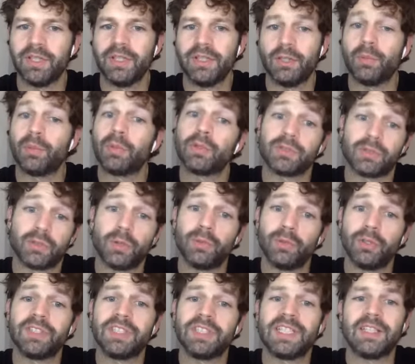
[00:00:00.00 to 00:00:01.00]
Because
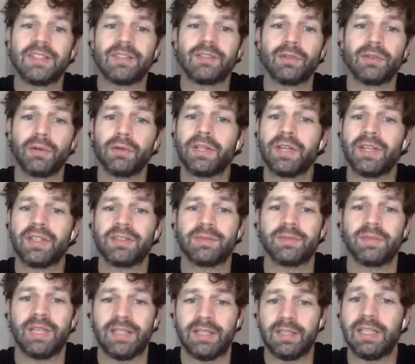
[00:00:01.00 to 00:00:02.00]
community-led growth has
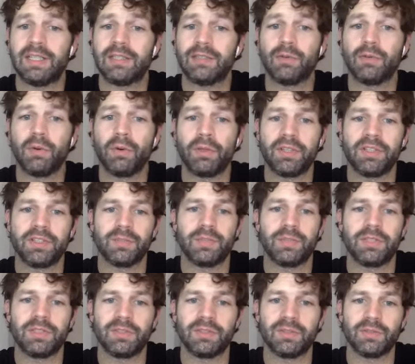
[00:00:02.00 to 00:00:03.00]

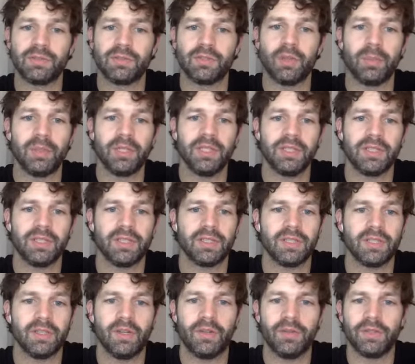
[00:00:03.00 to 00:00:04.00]
been sort of a topic
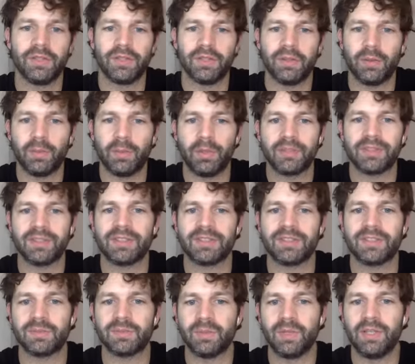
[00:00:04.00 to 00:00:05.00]
on the podcast
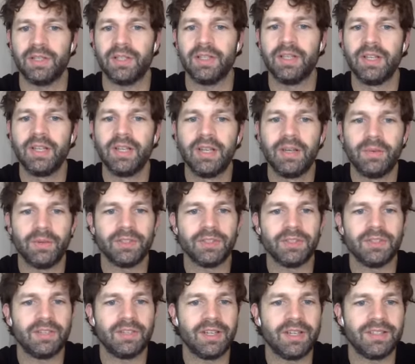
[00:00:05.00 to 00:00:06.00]
as well. What
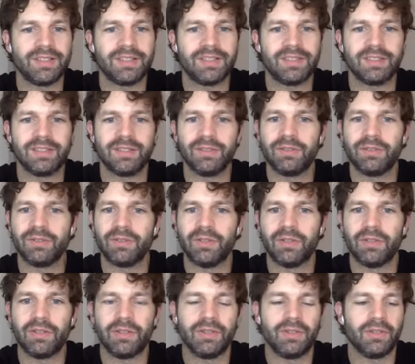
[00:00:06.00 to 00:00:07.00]
did you guys,
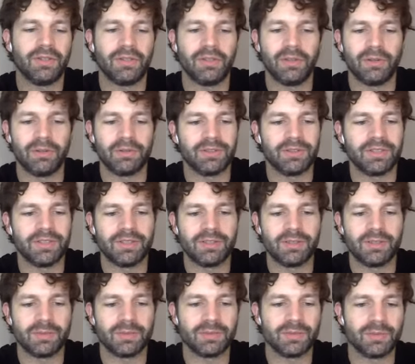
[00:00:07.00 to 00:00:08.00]
learn in
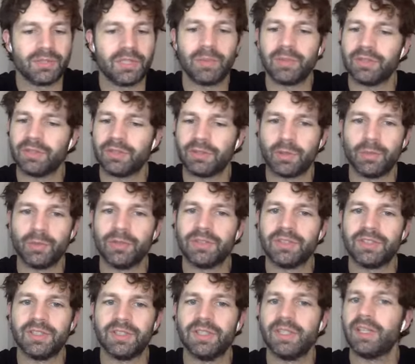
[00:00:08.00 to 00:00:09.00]
terms of keeping the
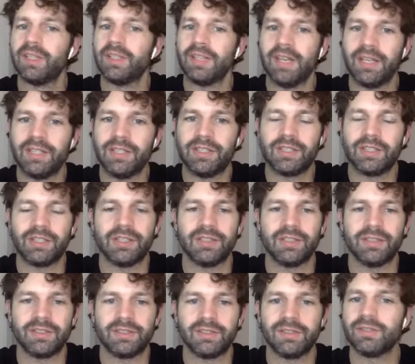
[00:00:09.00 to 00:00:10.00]
community engaged
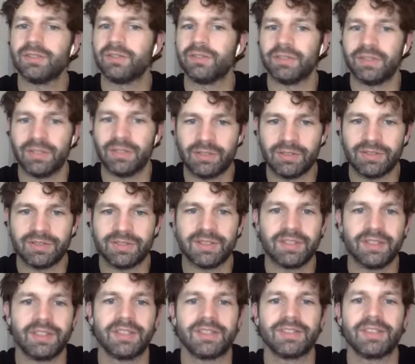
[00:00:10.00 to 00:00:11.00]
and,
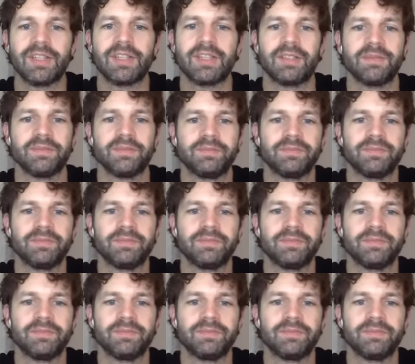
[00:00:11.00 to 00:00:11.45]
interesting and exciting?